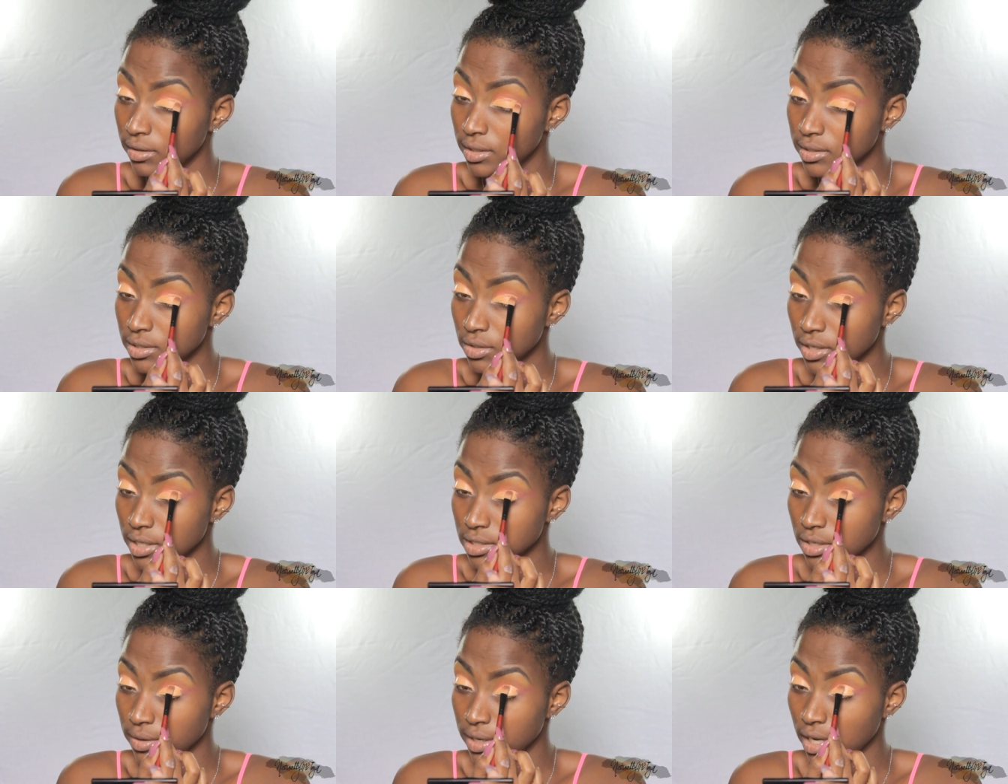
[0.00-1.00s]
This look
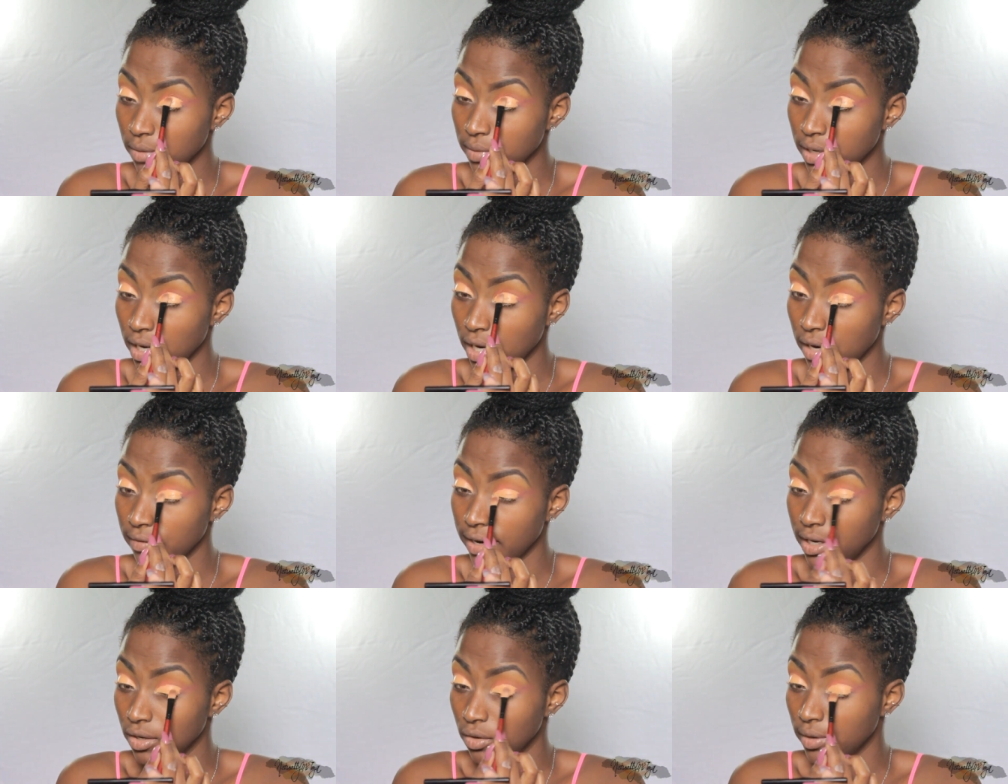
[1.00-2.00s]
is going on a lot
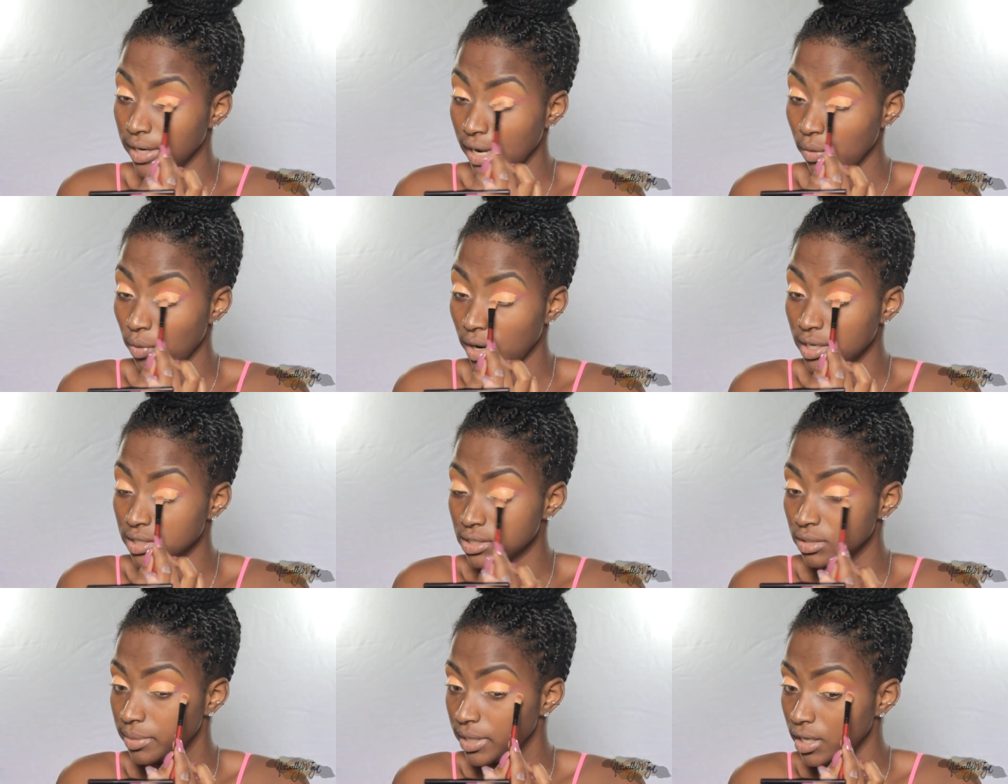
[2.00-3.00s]
right now, and I want
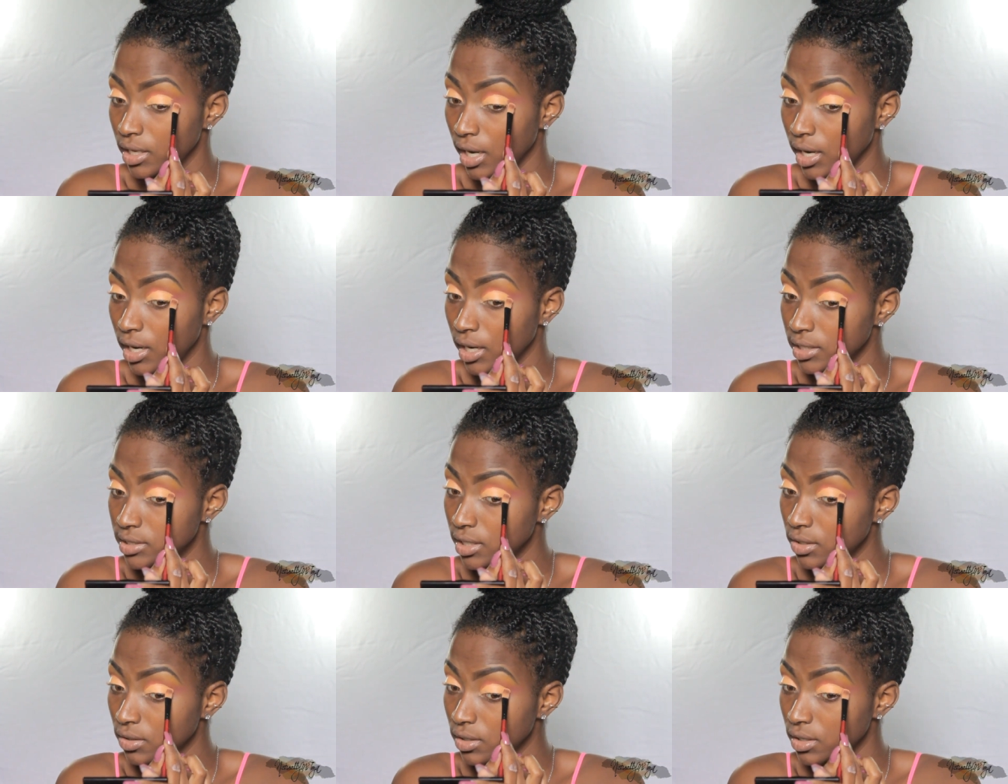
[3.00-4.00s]
this to be a
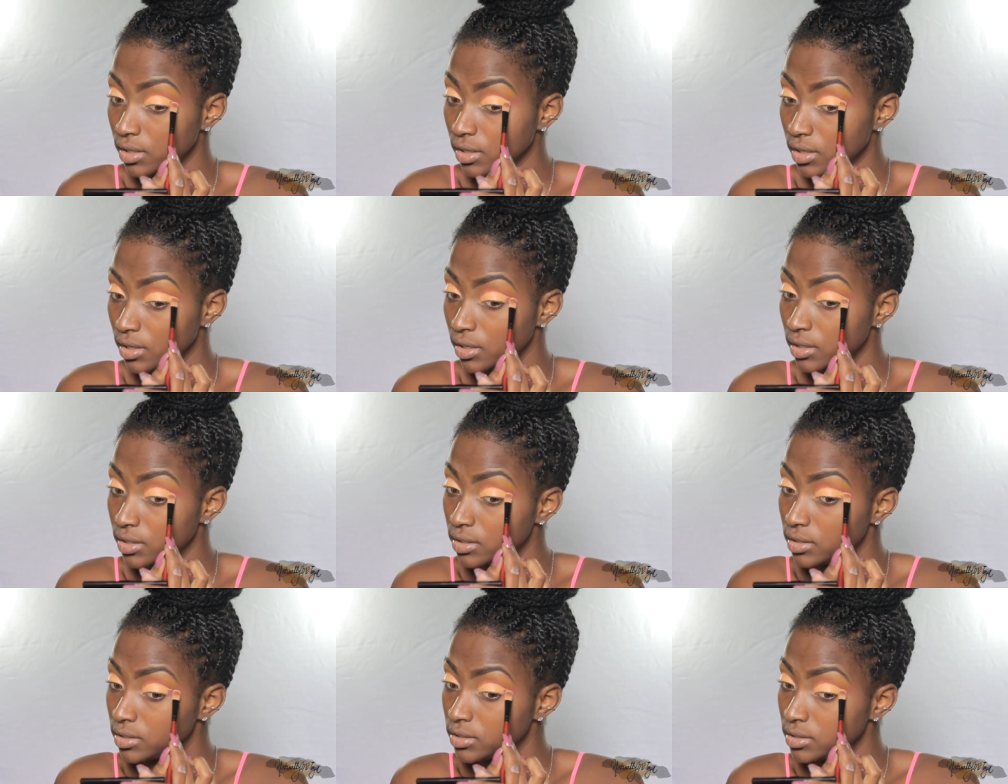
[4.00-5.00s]
glitter look,
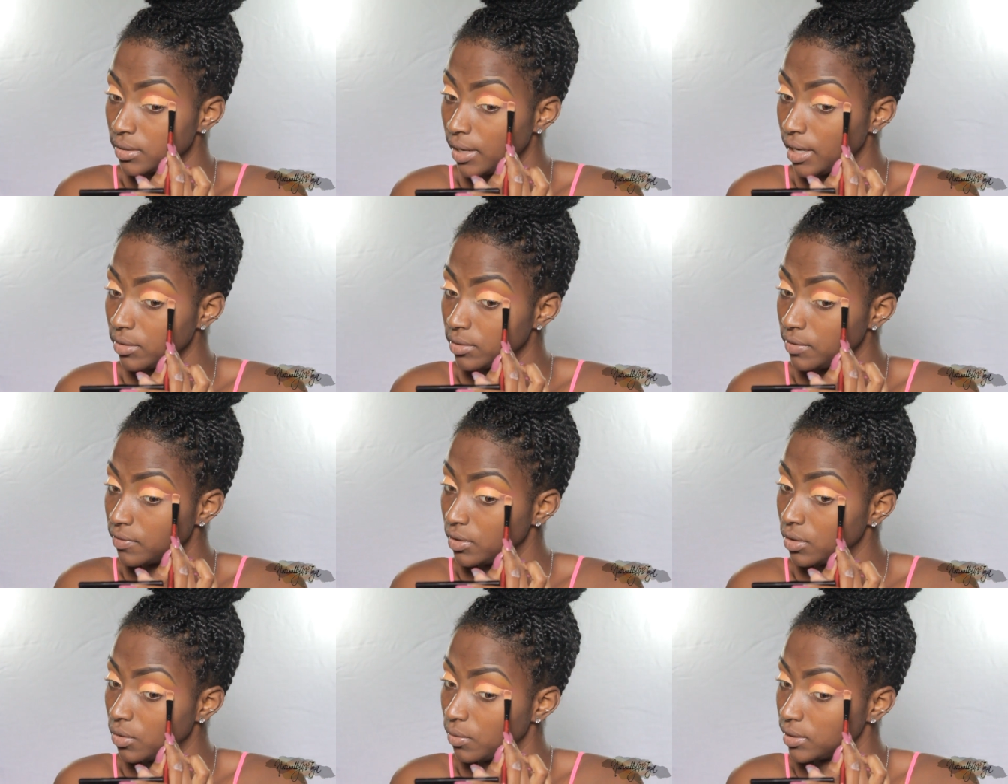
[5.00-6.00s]
so I don't
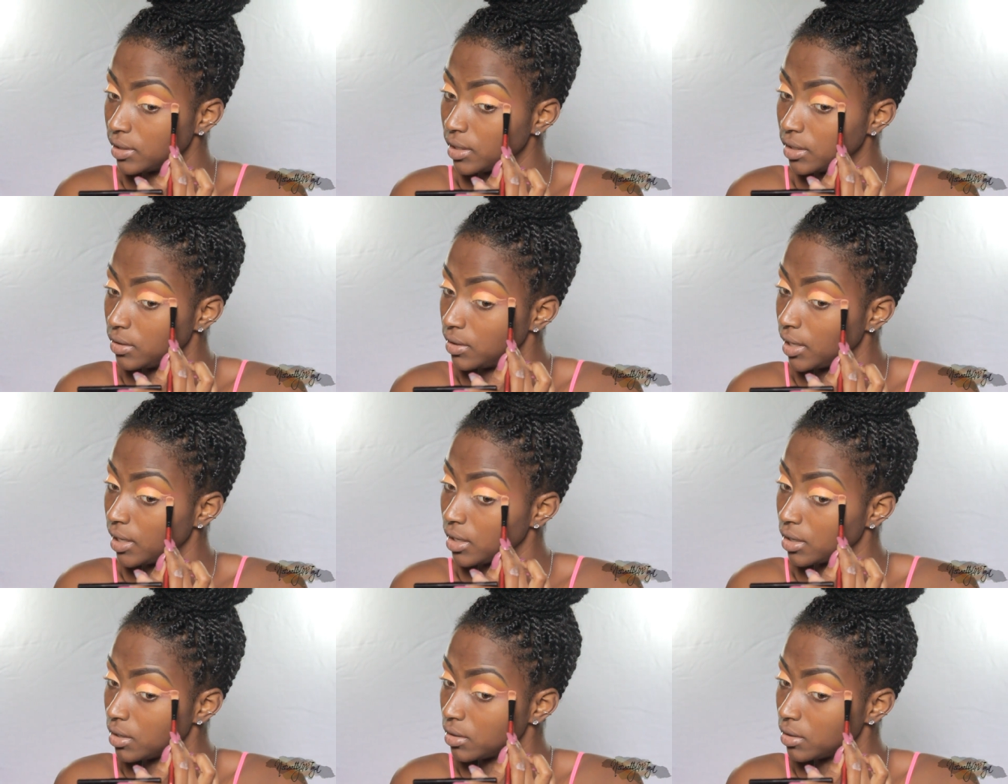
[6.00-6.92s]
even know what the hell, like.